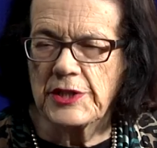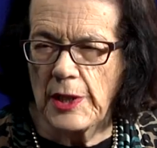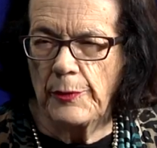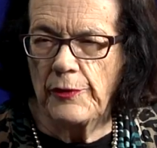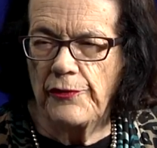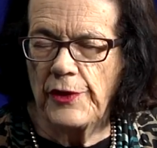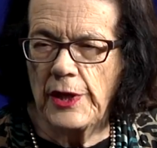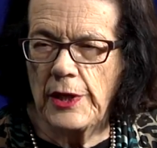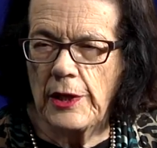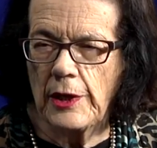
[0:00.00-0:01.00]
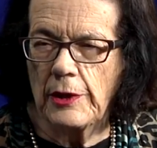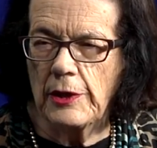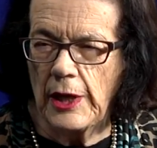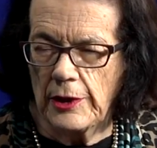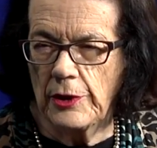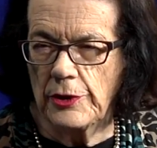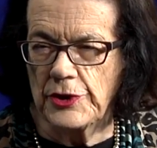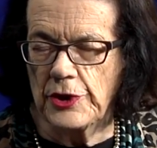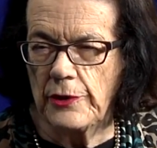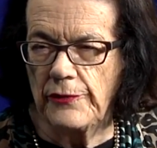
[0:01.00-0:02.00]
Some of the young
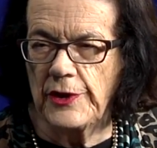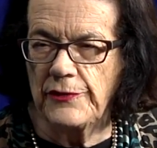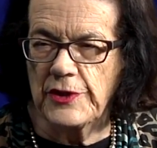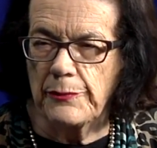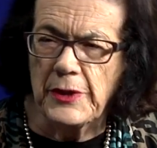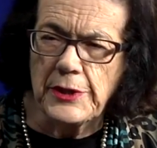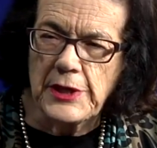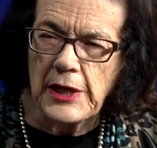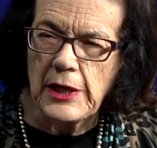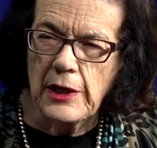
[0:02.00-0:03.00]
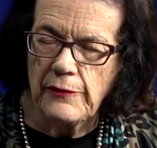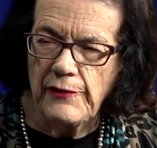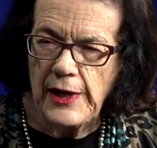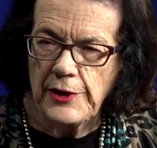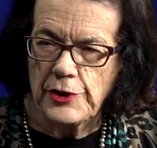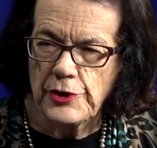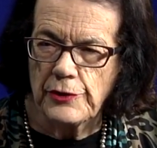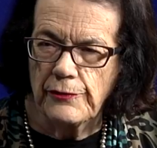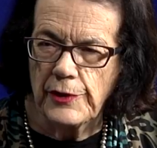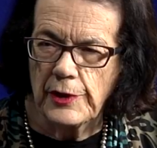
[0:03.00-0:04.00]
Conservatives have been taking advantage
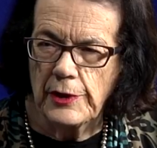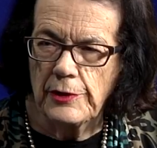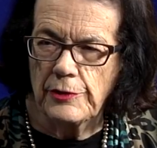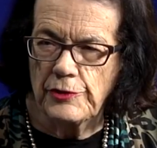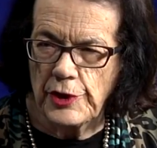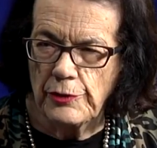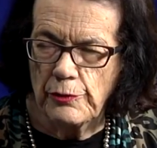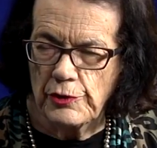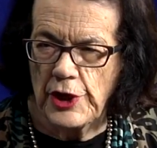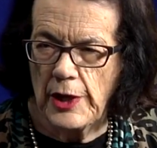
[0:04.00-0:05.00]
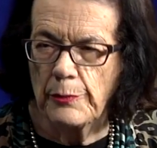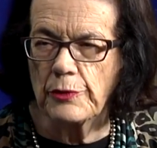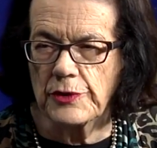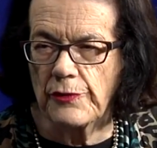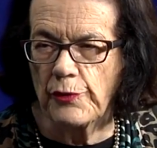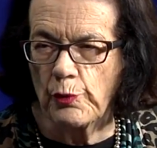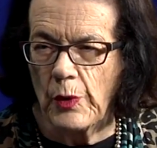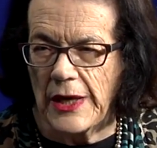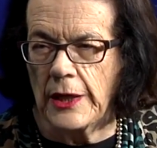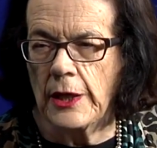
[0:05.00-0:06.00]
of the general shambles of the
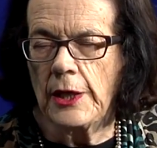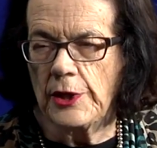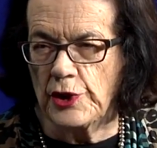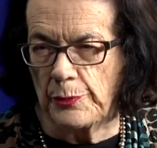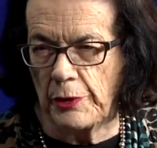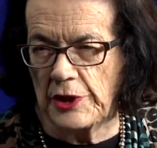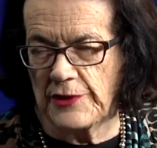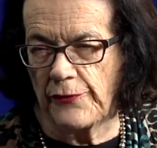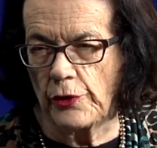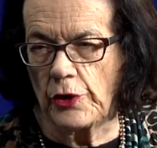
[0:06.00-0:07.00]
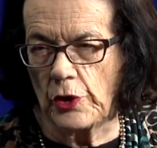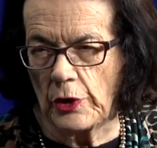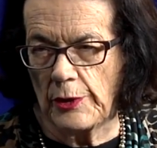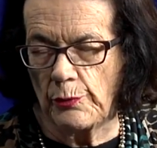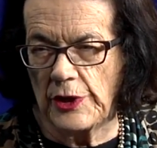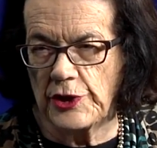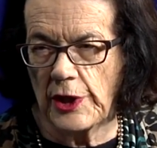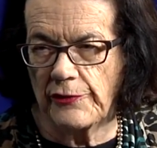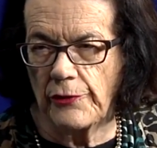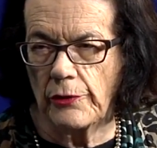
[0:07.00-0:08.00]
week to press for an early
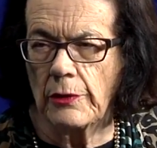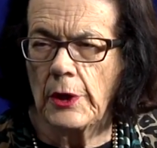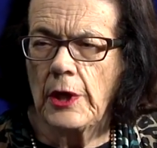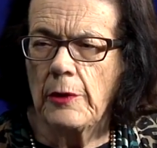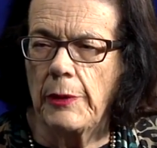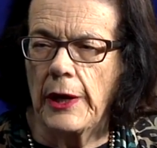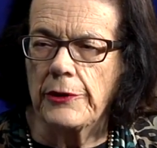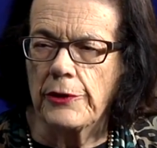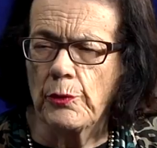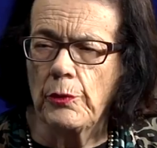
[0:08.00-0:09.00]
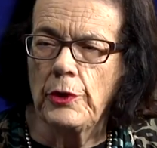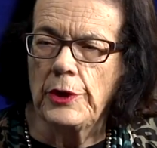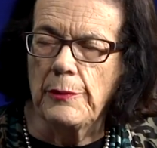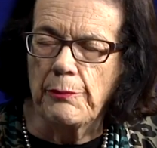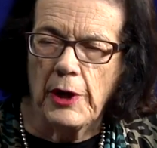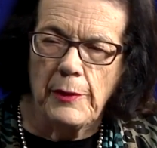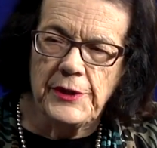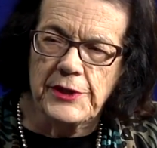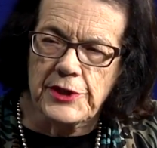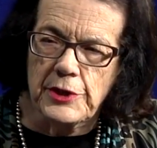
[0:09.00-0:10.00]
reshuffle. But the word in prime
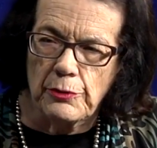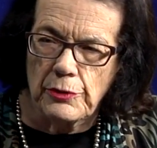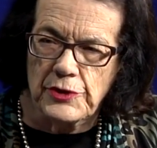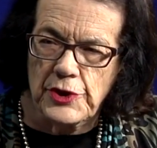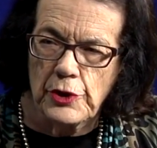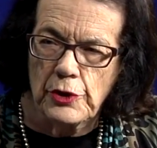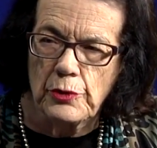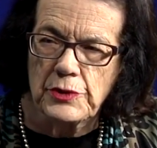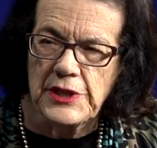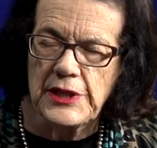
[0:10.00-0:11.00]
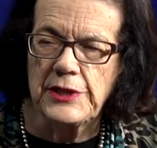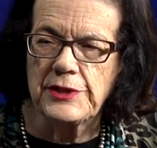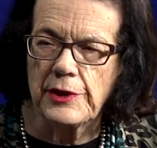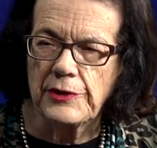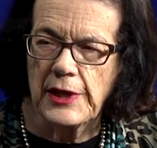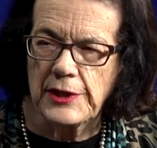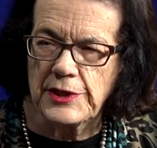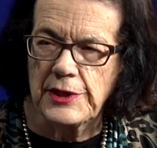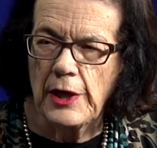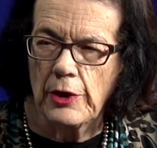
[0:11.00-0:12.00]
ministerial circles is that
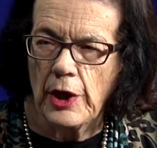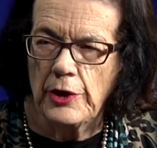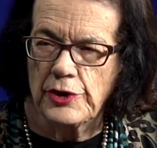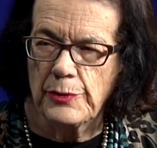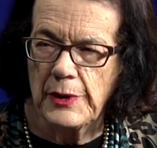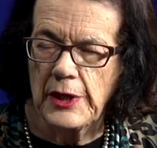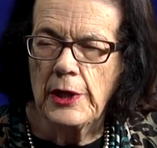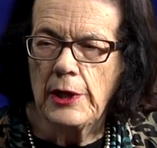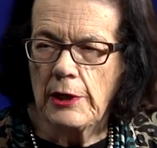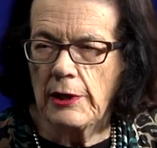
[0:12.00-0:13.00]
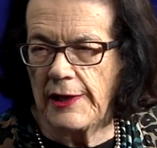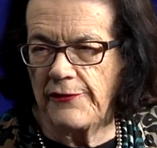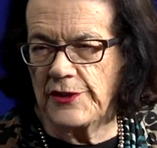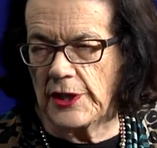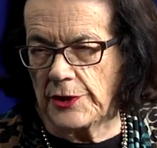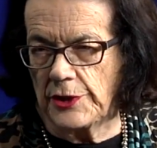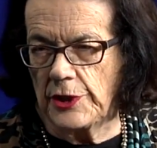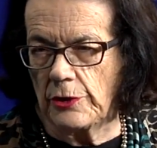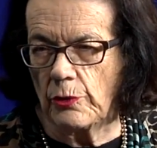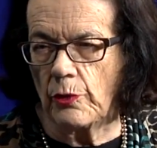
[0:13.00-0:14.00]
that's now going to be left
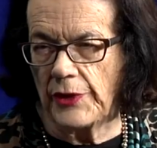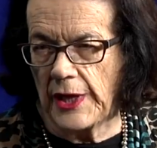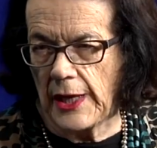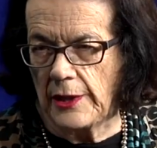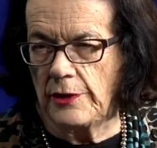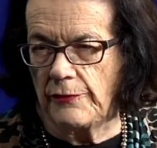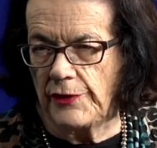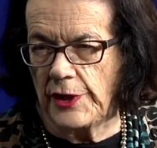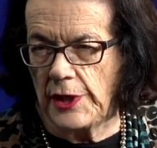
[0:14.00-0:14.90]
until the end of the